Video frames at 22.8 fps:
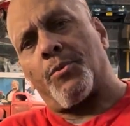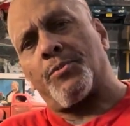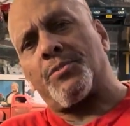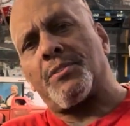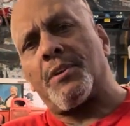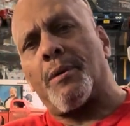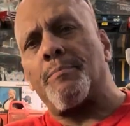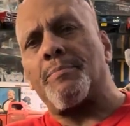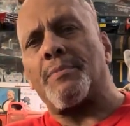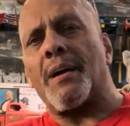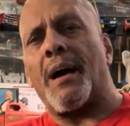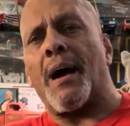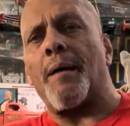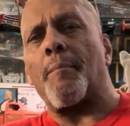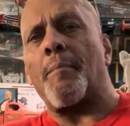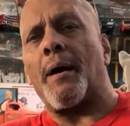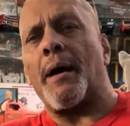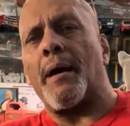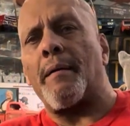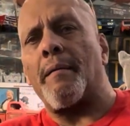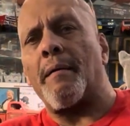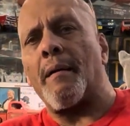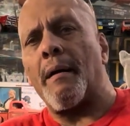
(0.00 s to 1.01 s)
sometime
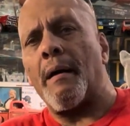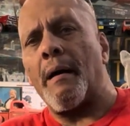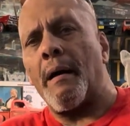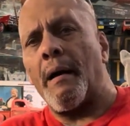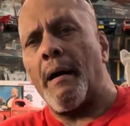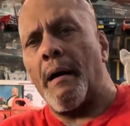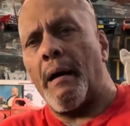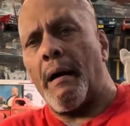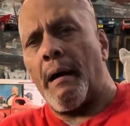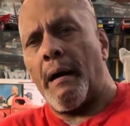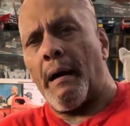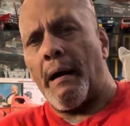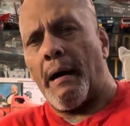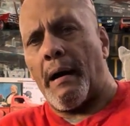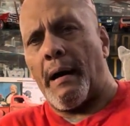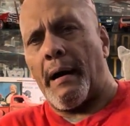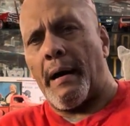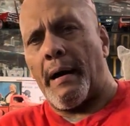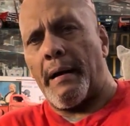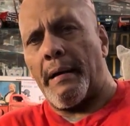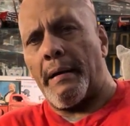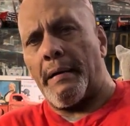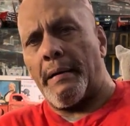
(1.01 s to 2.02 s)
I
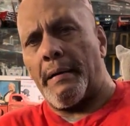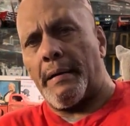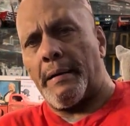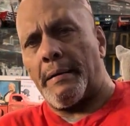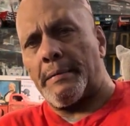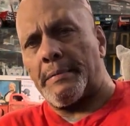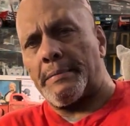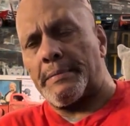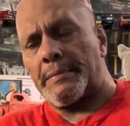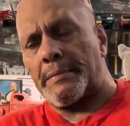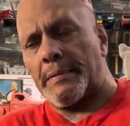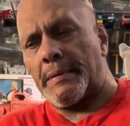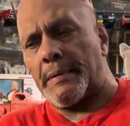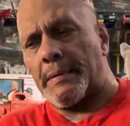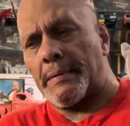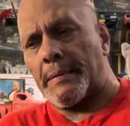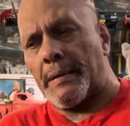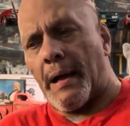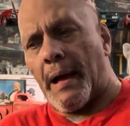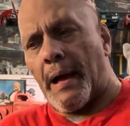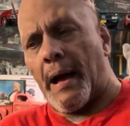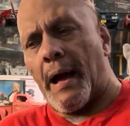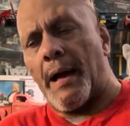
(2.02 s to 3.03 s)
uh,
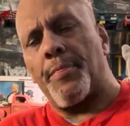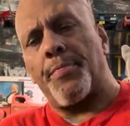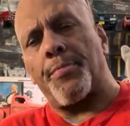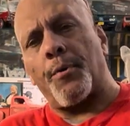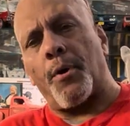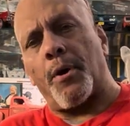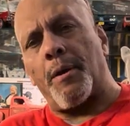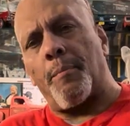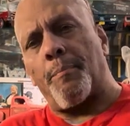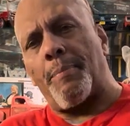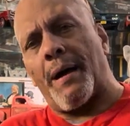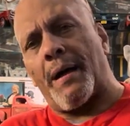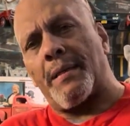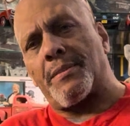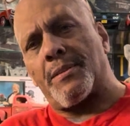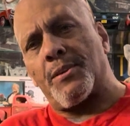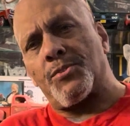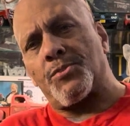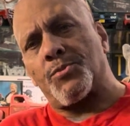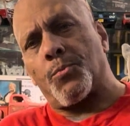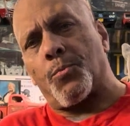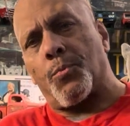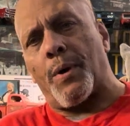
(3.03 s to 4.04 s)
I thought about
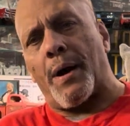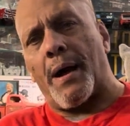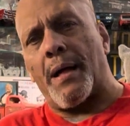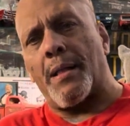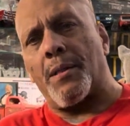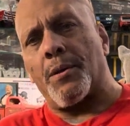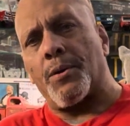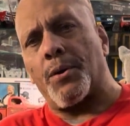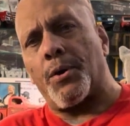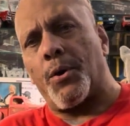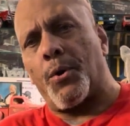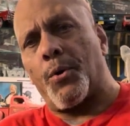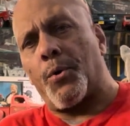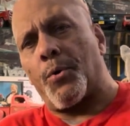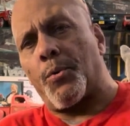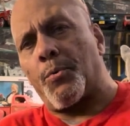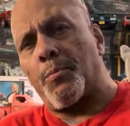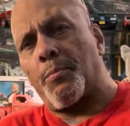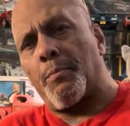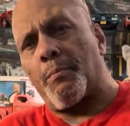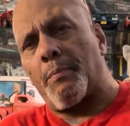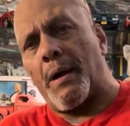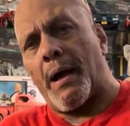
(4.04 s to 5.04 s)
this a while
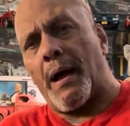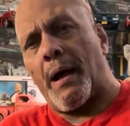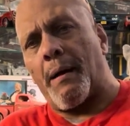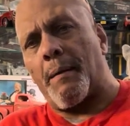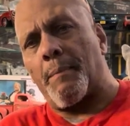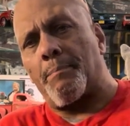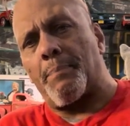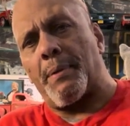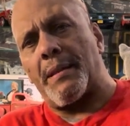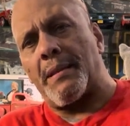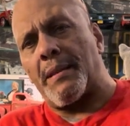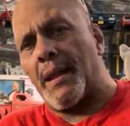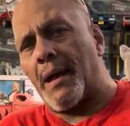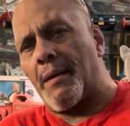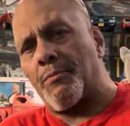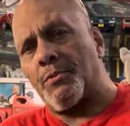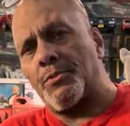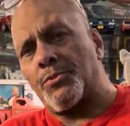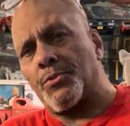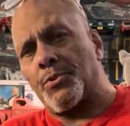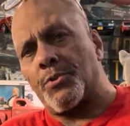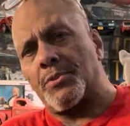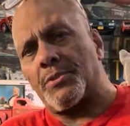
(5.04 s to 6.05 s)
ago, but never
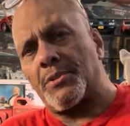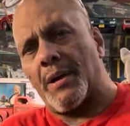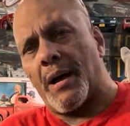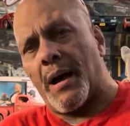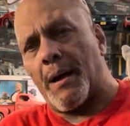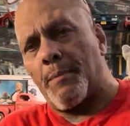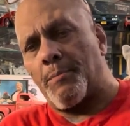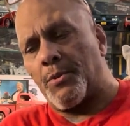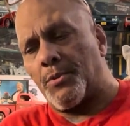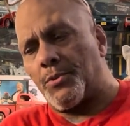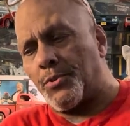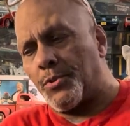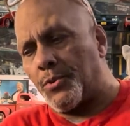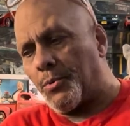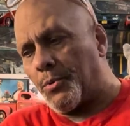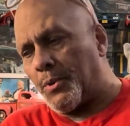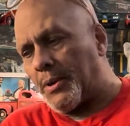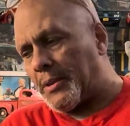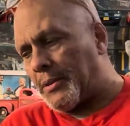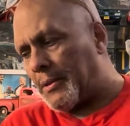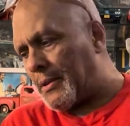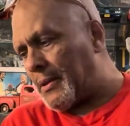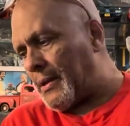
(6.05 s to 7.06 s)
took time to do
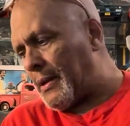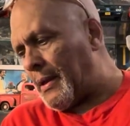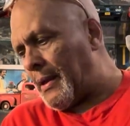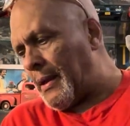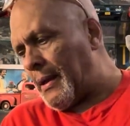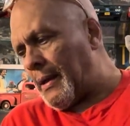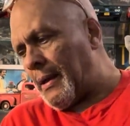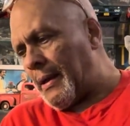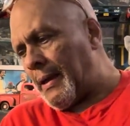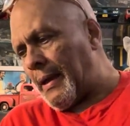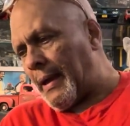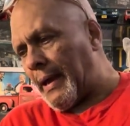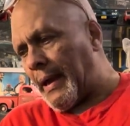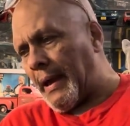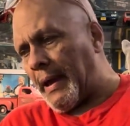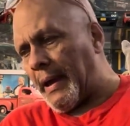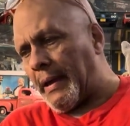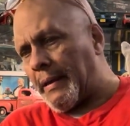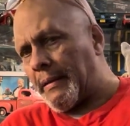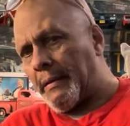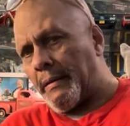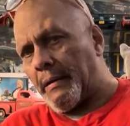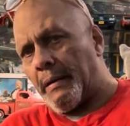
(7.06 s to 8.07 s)
it.
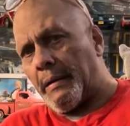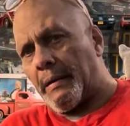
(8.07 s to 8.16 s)
And